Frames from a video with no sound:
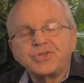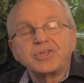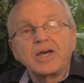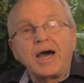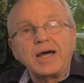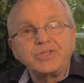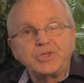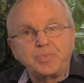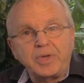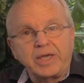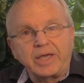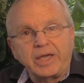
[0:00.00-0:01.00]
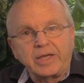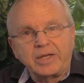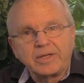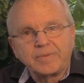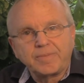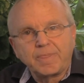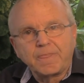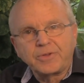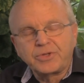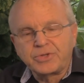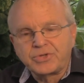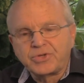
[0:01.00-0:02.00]
is God speaking
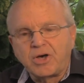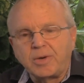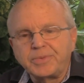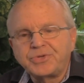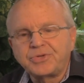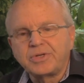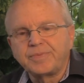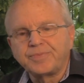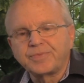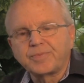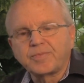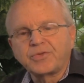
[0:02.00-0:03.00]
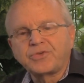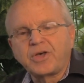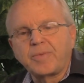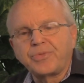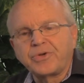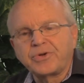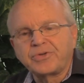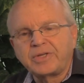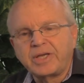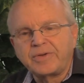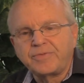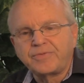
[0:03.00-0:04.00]
to the psalmist, Psalm
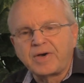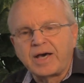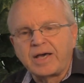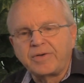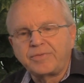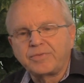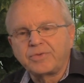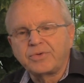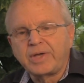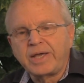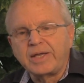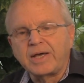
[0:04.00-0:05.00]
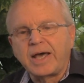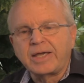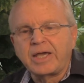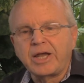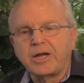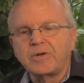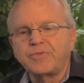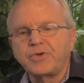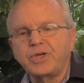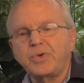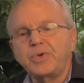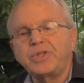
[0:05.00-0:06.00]
13, 5 through 8. "I cared for
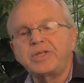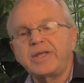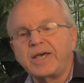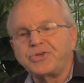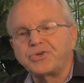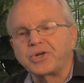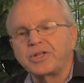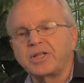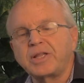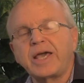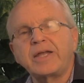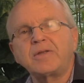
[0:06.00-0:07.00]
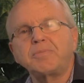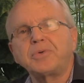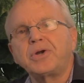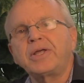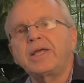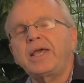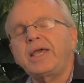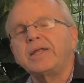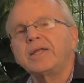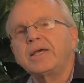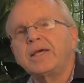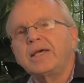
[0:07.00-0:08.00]
you in the desert, in the land of burning
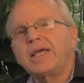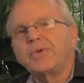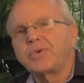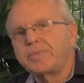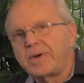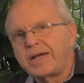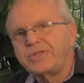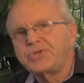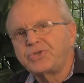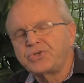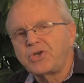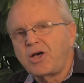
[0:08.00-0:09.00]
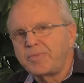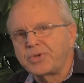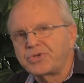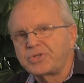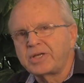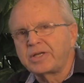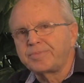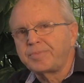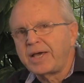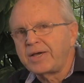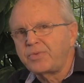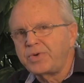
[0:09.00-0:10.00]
heat." He reminds the psalmist that
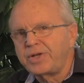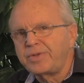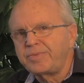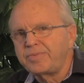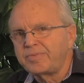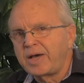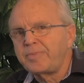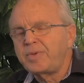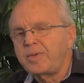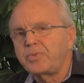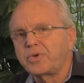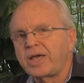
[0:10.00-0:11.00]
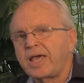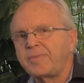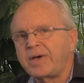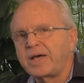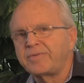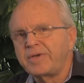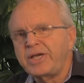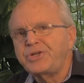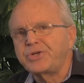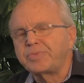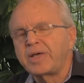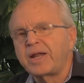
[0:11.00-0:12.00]
back when my people came out of
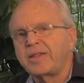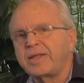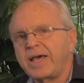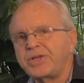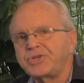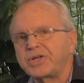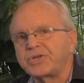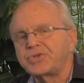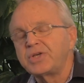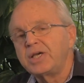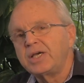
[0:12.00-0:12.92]
Egypt, out of the Exodus,